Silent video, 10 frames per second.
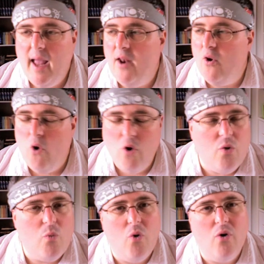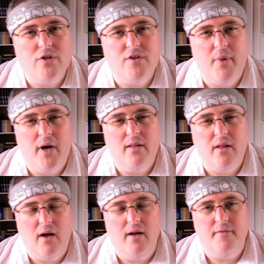In all the walks of my
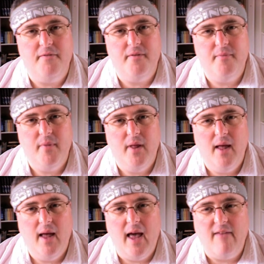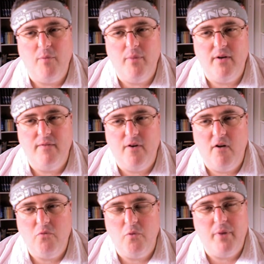life, having been
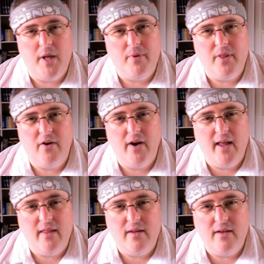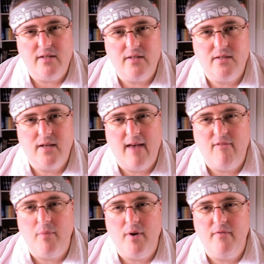involved with people that are atheist,
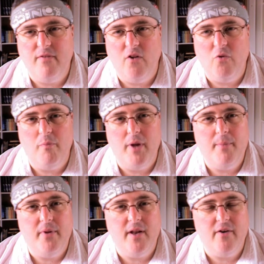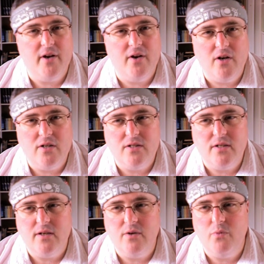having been involved with people that are
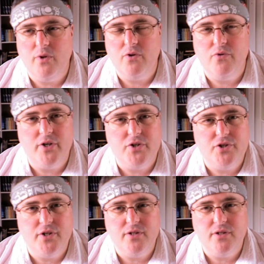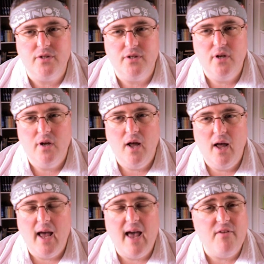agnostic, with Christians,
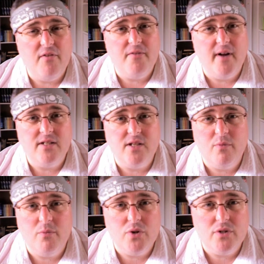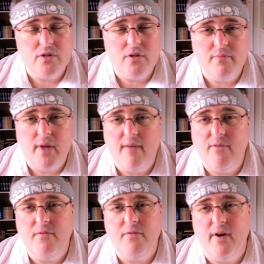having friends that are Muslim,
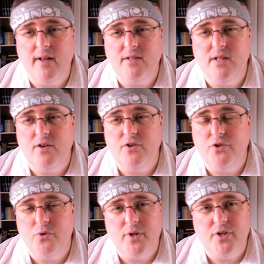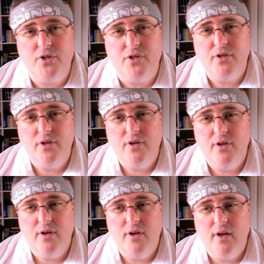having friends that are Jewish,
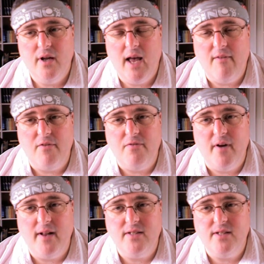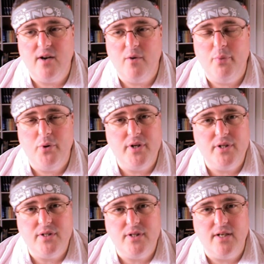having friends that are
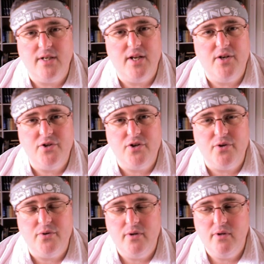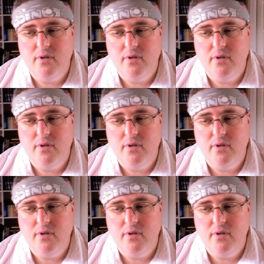Buddhist and Hindu,